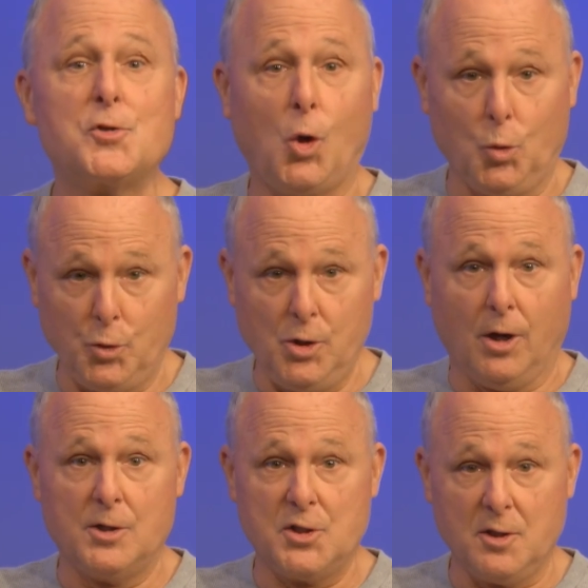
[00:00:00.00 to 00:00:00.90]
total
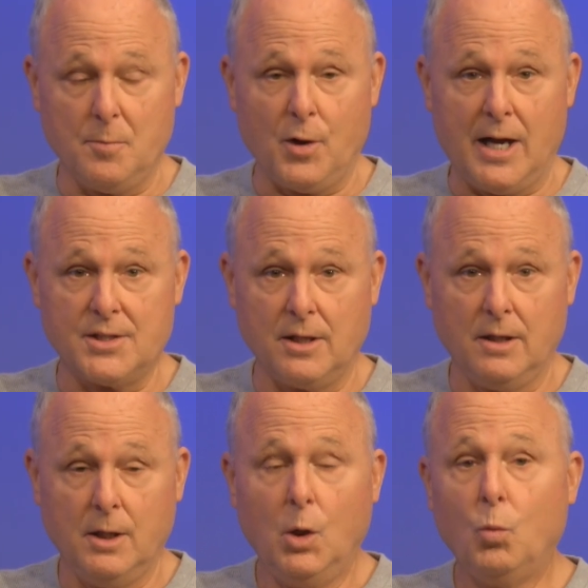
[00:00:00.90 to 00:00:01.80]
yards at Nebraska,